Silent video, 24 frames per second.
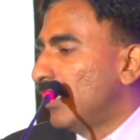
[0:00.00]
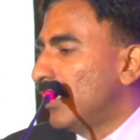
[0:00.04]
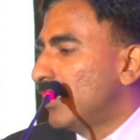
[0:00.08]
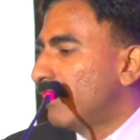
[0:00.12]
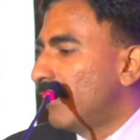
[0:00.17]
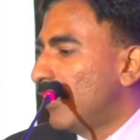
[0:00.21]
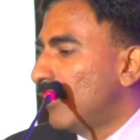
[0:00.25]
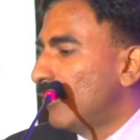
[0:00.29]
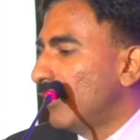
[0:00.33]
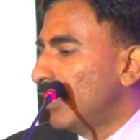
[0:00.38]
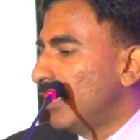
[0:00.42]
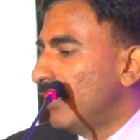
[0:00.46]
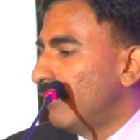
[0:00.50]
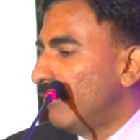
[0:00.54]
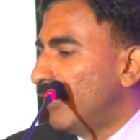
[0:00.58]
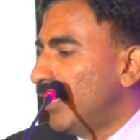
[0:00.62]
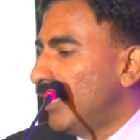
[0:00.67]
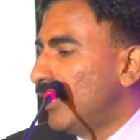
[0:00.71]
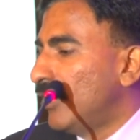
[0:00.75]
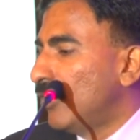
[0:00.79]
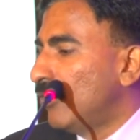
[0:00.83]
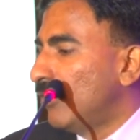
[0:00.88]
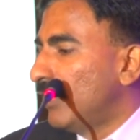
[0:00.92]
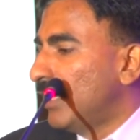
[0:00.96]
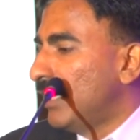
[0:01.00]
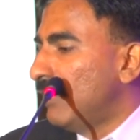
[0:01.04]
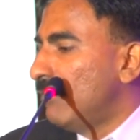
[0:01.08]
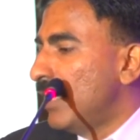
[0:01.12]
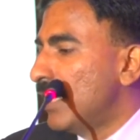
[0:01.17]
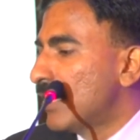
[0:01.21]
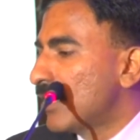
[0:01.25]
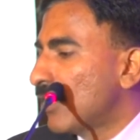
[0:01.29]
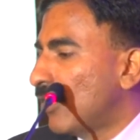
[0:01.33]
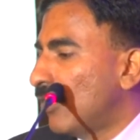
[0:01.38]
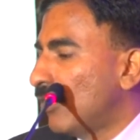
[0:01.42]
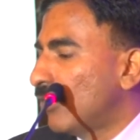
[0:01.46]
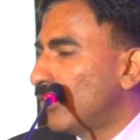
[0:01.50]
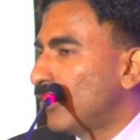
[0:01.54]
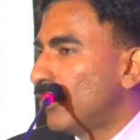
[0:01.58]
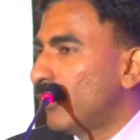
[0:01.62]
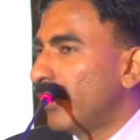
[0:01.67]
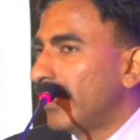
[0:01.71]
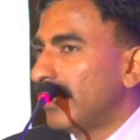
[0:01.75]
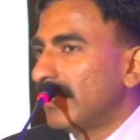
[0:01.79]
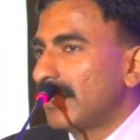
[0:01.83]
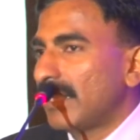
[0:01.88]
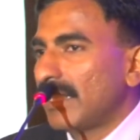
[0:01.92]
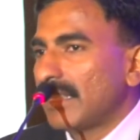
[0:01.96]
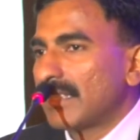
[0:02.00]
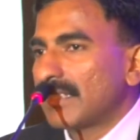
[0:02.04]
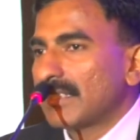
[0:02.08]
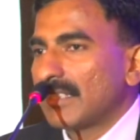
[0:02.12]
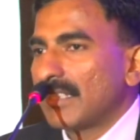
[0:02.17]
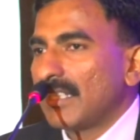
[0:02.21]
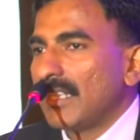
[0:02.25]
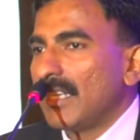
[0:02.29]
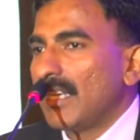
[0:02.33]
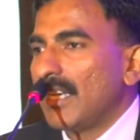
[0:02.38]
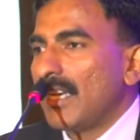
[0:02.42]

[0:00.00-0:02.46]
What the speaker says: It's found in video, image, audio, and text.